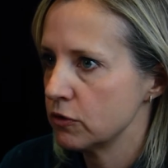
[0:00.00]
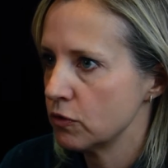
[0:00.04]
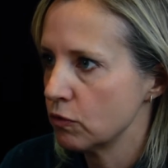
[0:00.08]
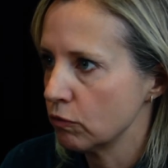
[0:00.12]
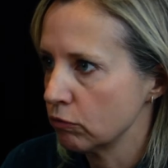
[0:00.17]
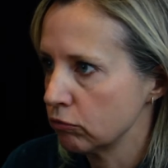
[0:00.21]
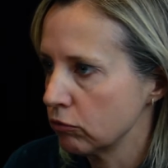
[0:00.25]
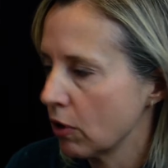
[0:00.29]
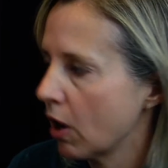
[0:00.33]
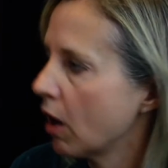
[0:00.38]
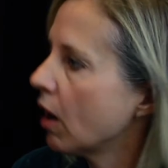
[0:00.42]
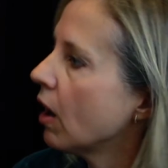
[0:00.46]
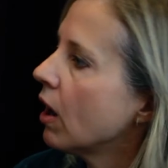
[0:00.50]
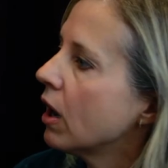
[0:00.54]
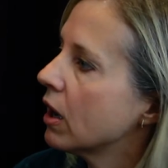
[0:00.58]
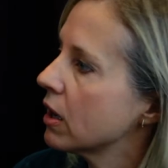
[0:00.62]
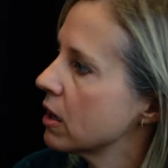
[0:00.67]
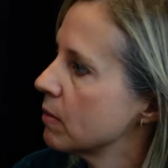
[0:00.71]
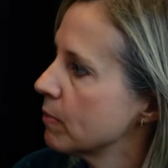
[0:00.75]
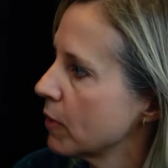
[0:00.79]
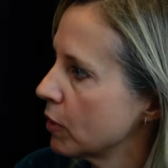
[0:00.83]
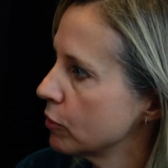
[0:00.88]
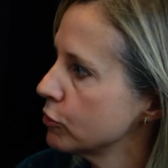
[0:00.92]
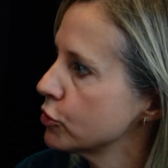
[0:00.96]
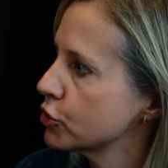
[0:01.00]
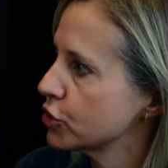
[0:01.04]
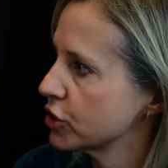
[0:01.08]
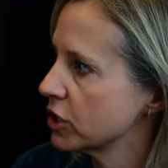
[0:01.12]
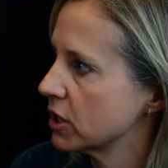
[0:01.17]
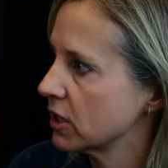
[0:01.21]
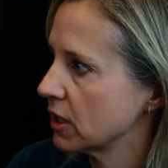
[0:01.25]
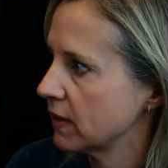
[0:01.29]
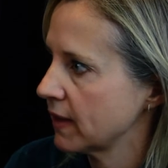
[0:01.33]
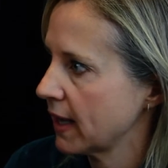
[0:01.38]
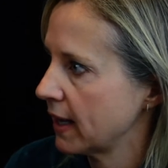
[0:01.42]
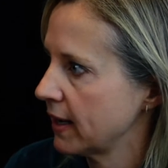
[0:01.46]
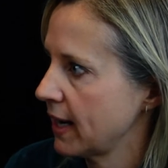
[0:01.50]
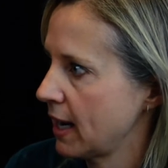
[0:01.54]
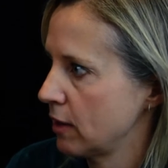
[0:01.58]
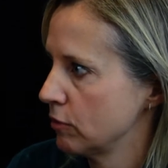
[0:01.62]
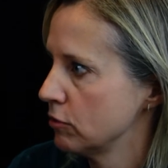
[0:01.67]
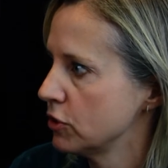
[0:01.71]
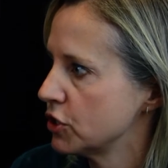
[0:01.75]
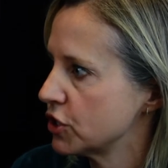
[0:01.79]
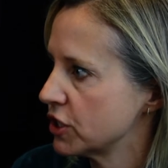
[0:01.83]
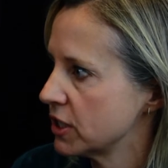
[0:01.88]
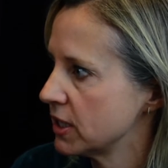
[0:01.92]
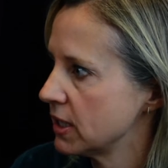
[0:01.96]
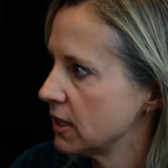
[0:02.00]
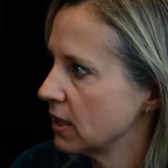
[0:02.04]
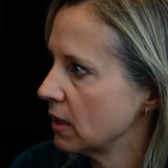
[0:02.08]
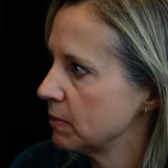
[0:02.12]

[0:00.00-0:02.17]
raw emotion and that energy.